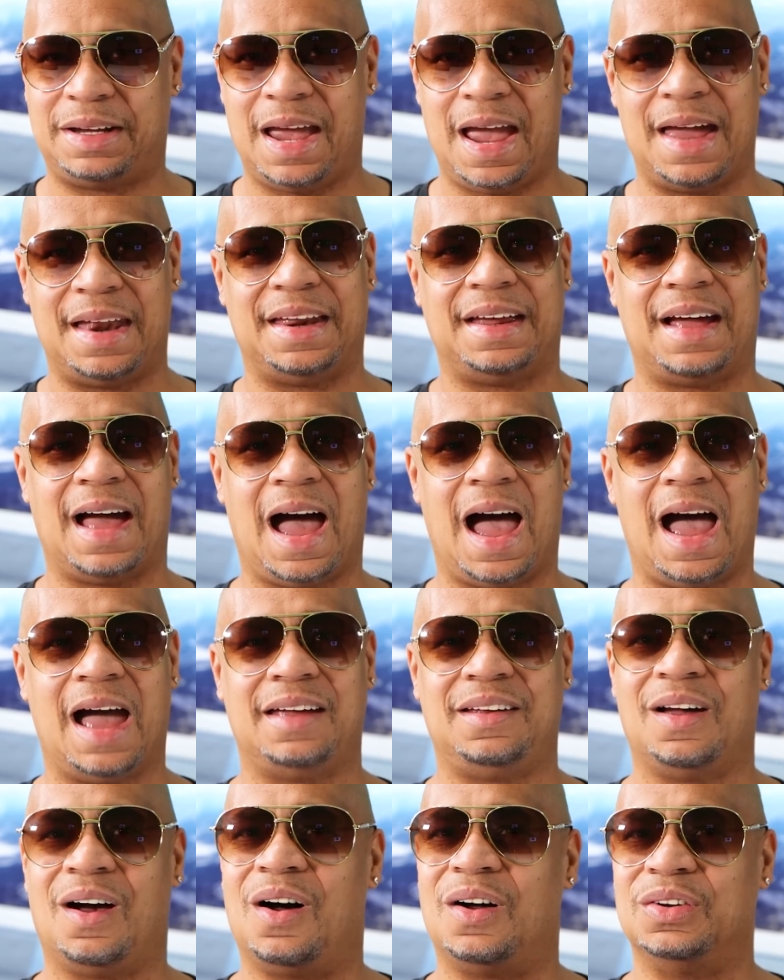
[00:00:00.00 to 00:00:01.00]
a Canon guy.
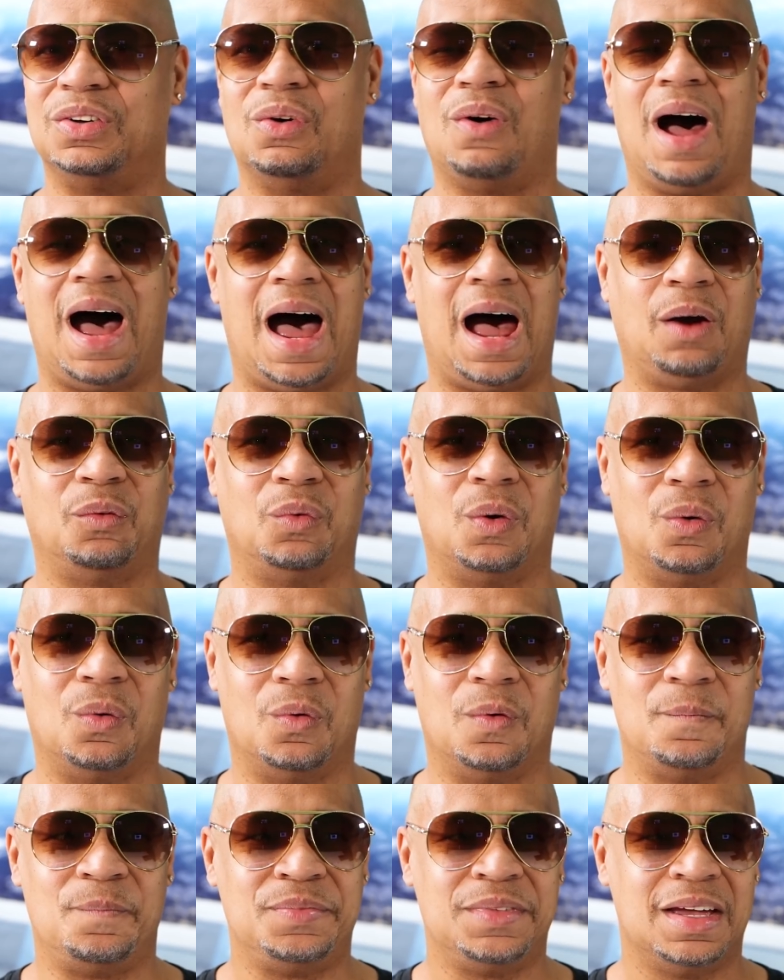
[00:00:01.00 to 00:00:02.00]
Y'all know how I
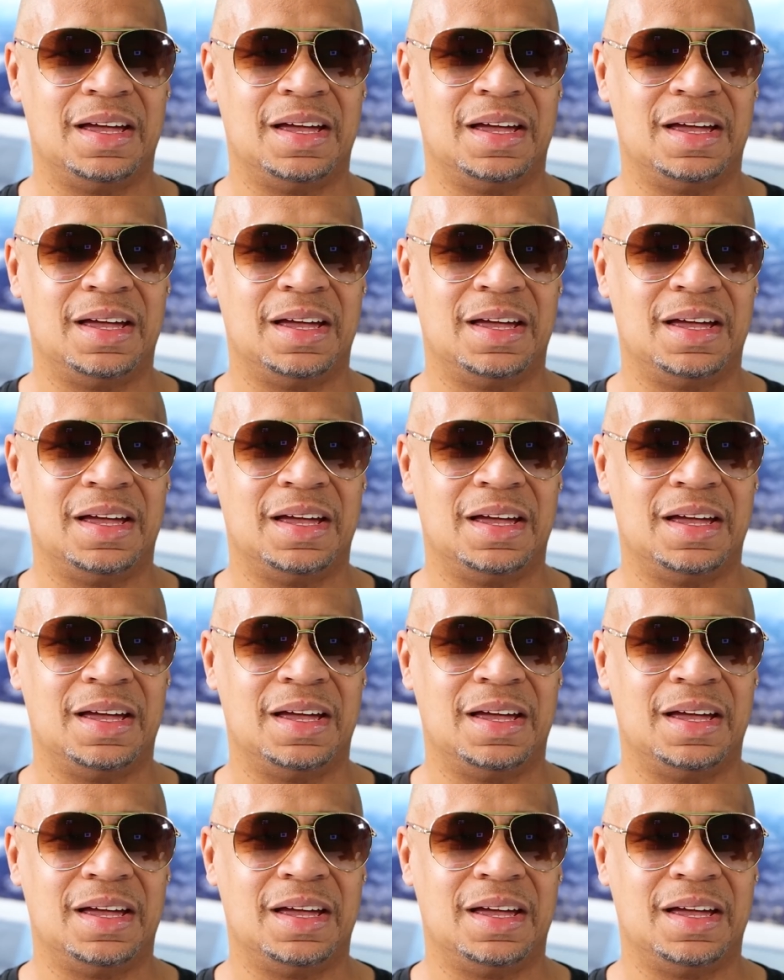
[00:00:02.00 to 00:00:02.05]
roll.